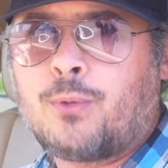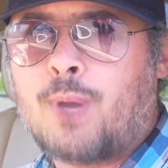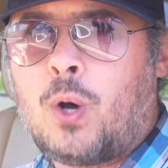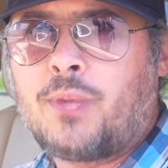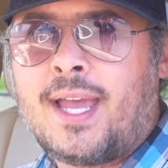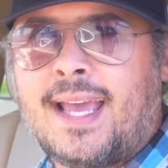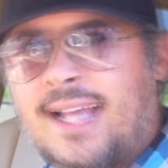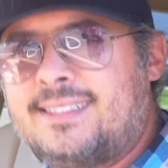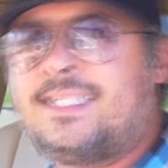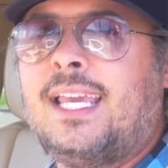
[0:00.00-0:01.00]
mode
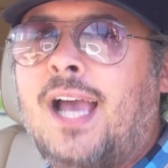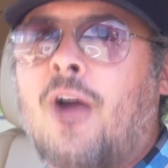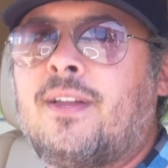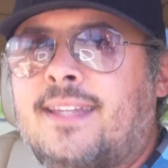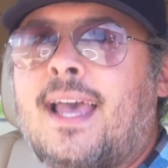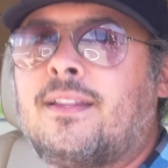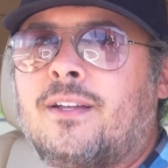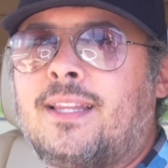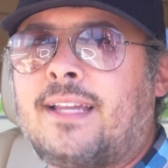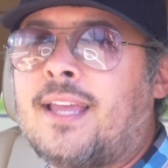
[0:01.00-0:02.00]
and see how it
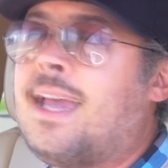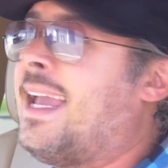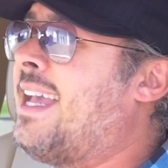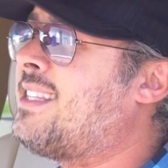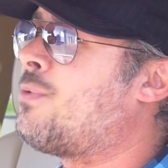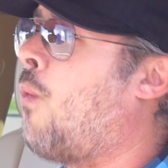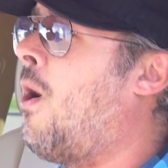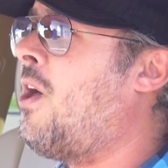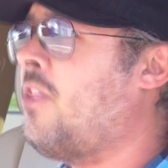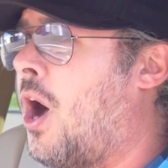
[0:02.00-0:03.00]
handles it. It's
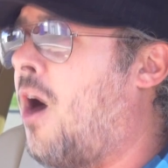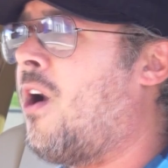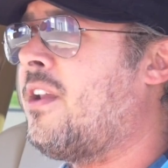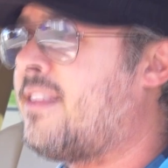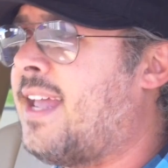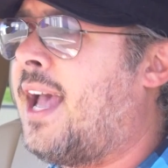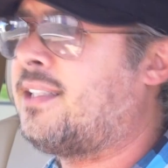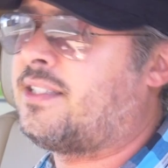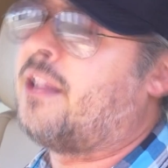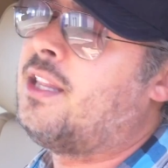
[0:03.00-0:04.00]
one hard
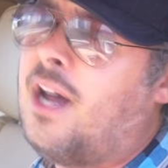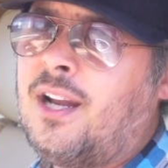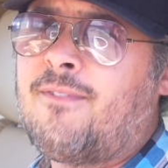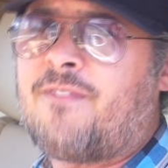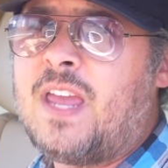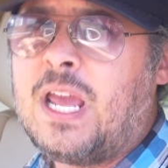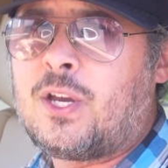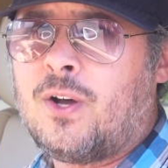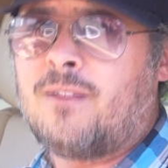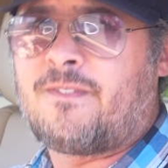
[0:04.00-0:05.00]
test. A lot of
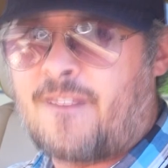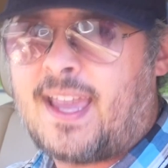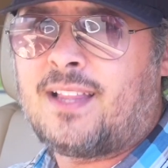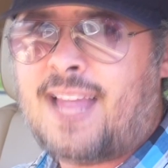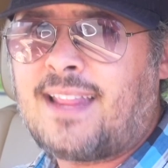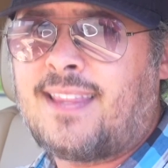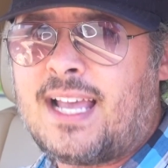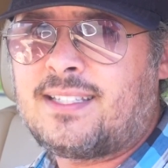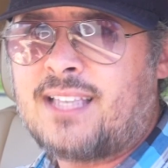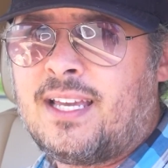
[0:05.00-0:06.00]
vehicles fail that
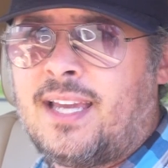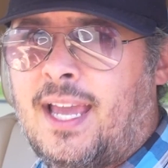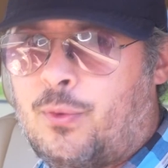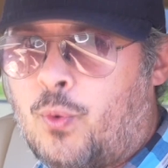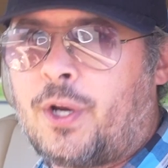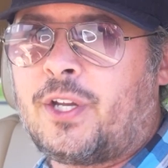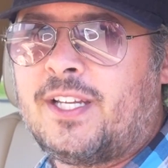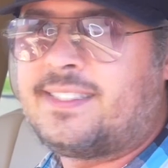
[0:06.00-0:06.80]
test, and we're gonna